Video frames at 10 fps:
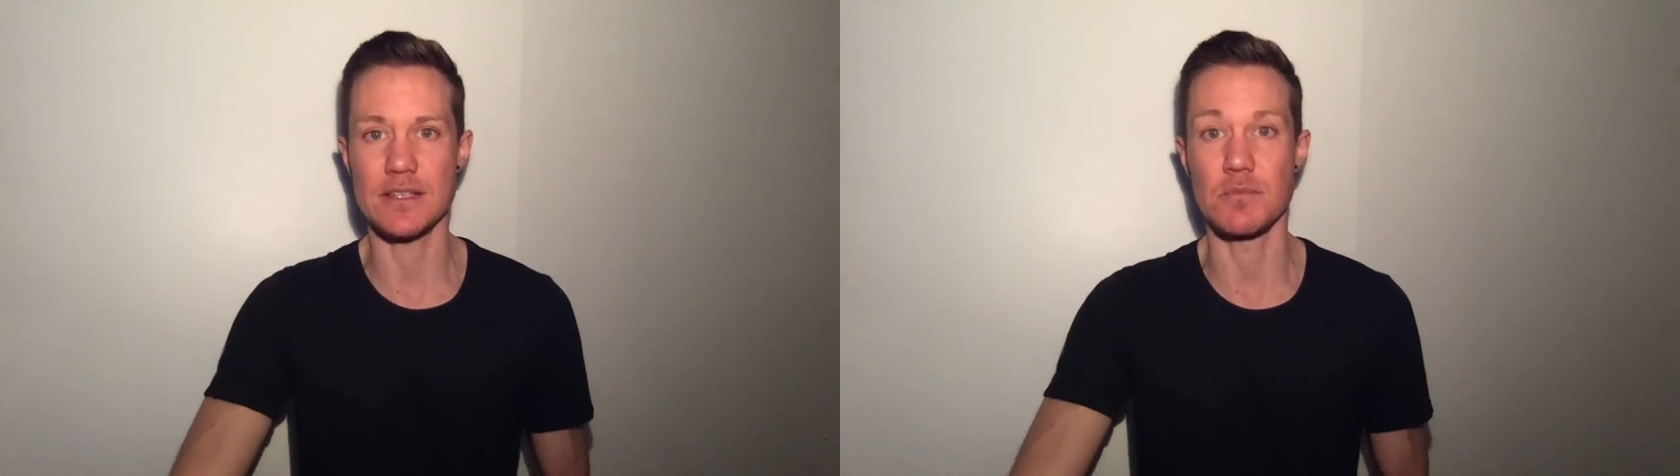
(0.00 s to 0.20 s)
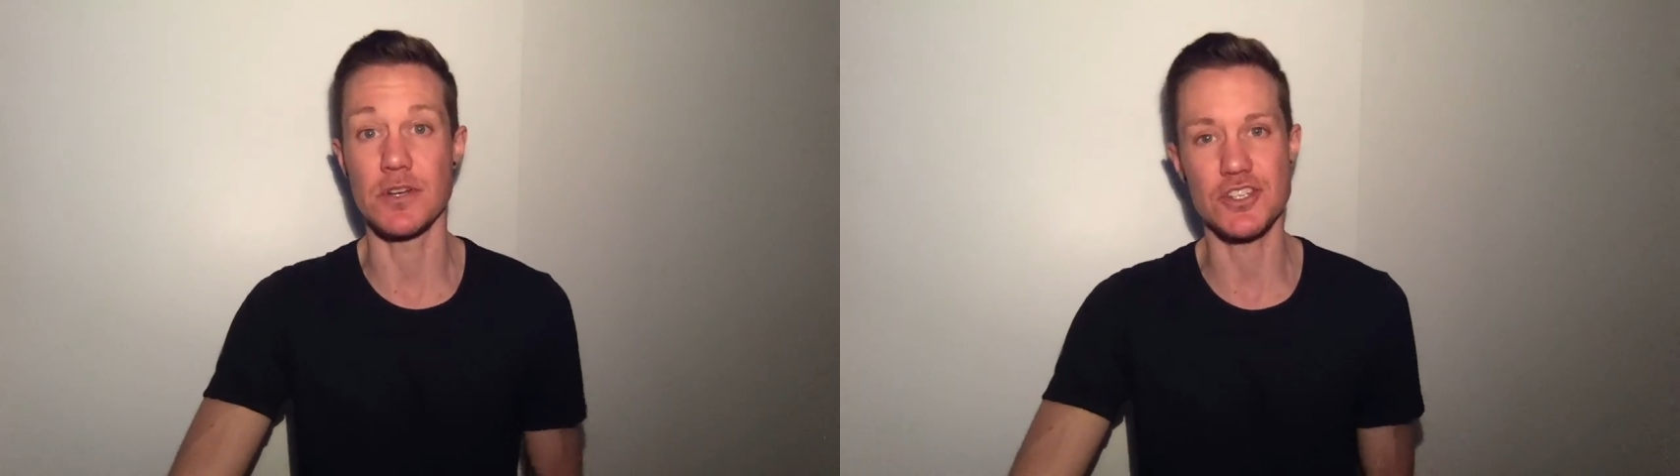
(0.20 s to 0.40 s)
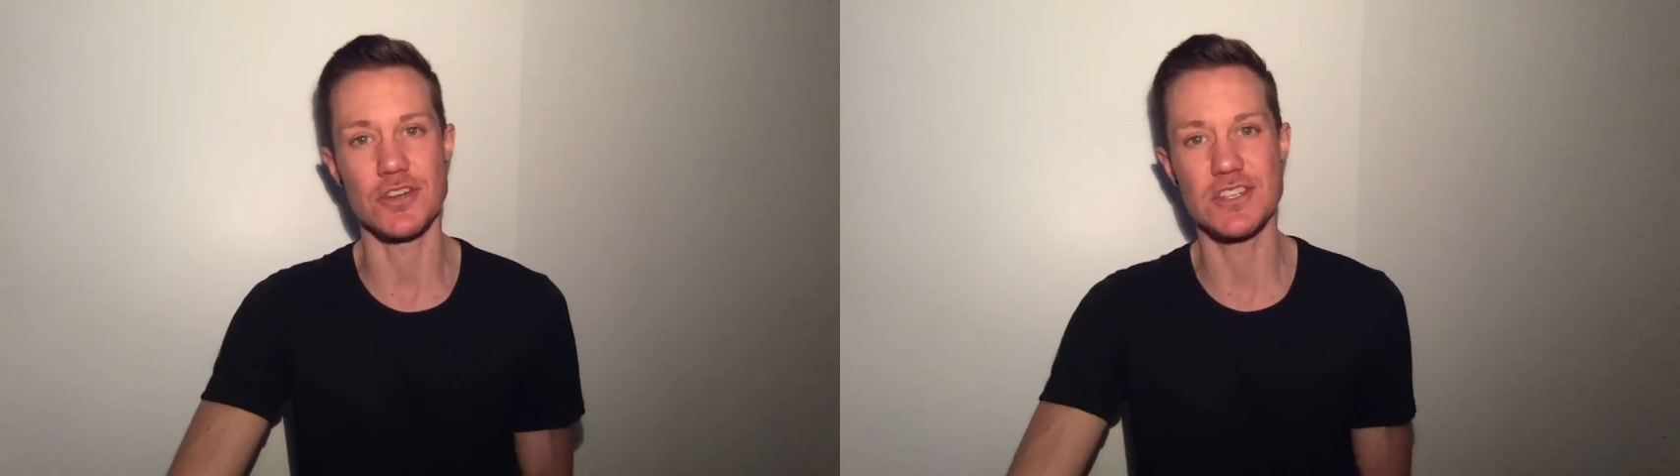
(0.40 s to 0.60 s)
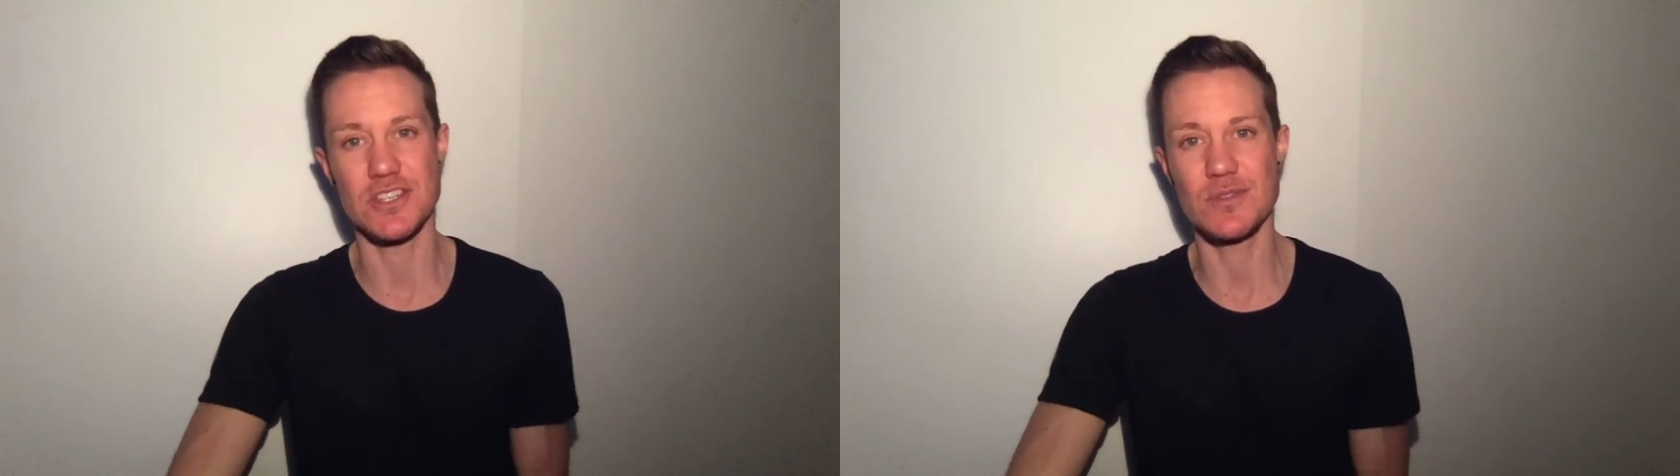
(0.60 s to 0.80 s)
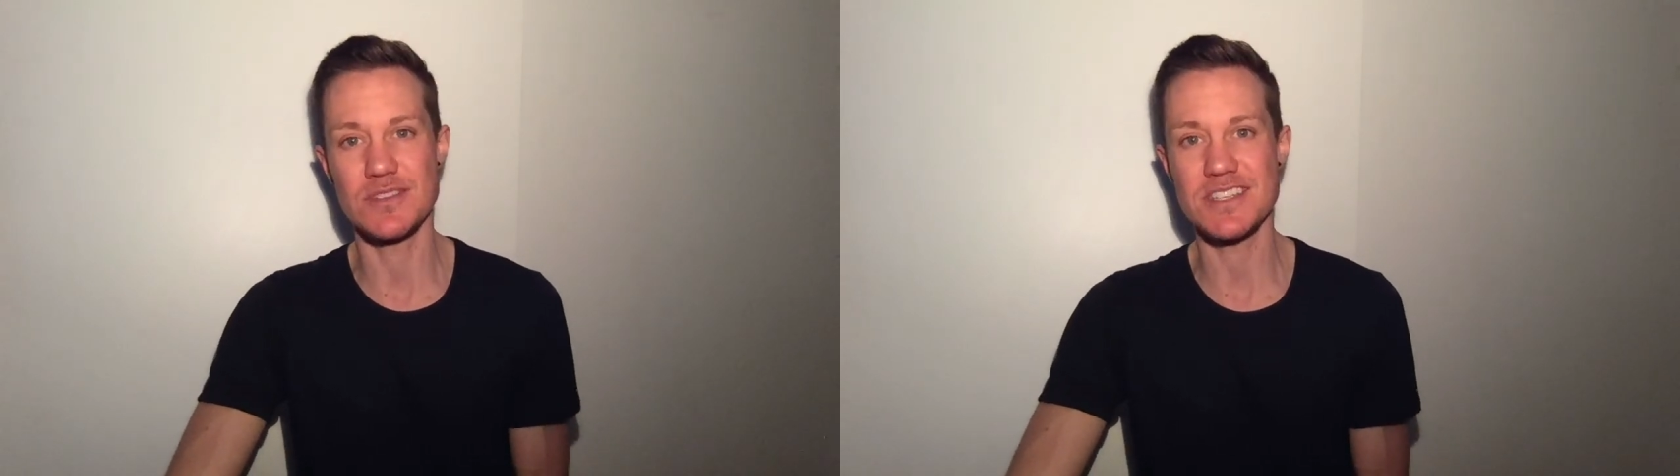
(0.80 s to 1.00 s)
amongst your
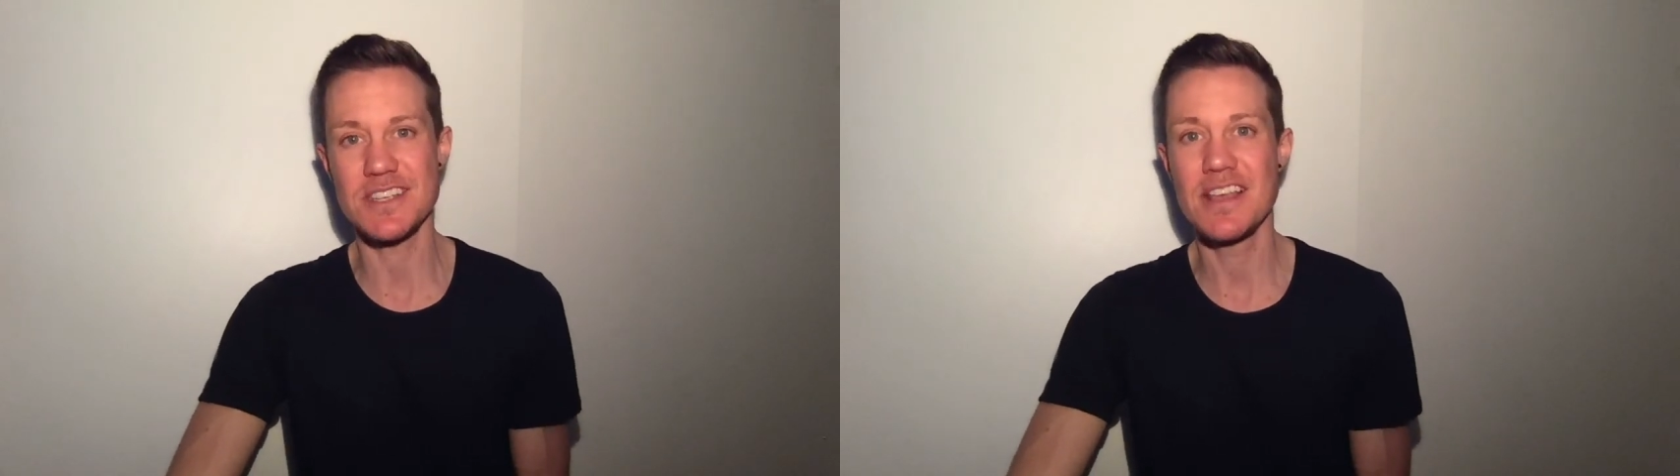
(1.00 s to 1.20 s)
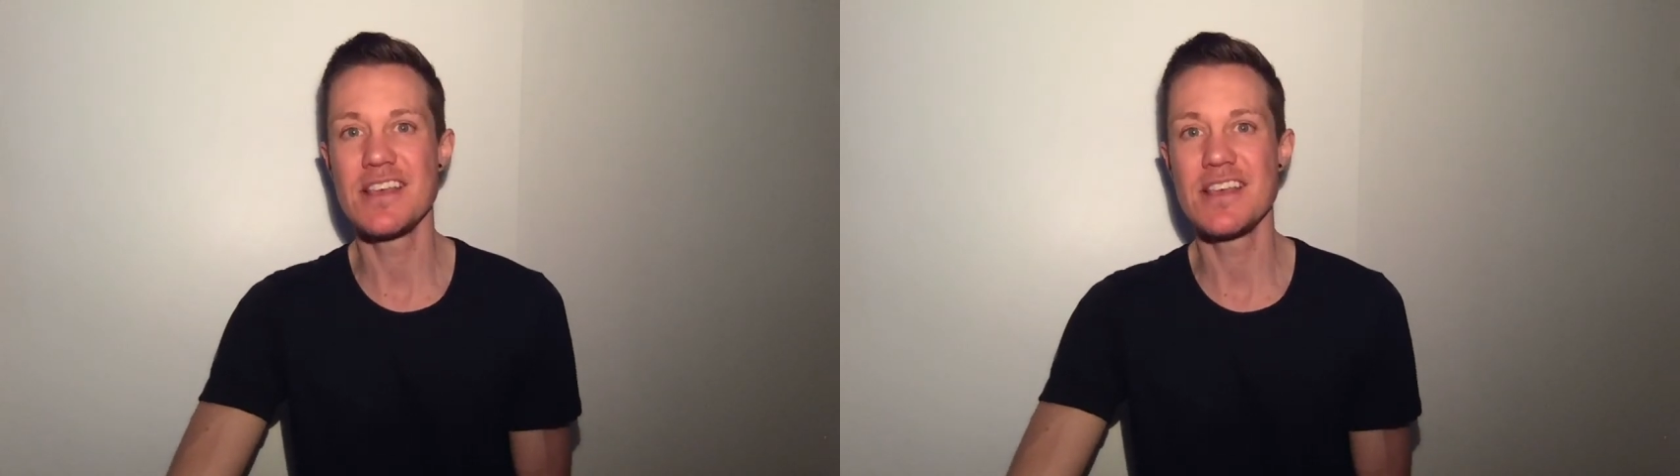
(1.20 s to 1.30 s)
students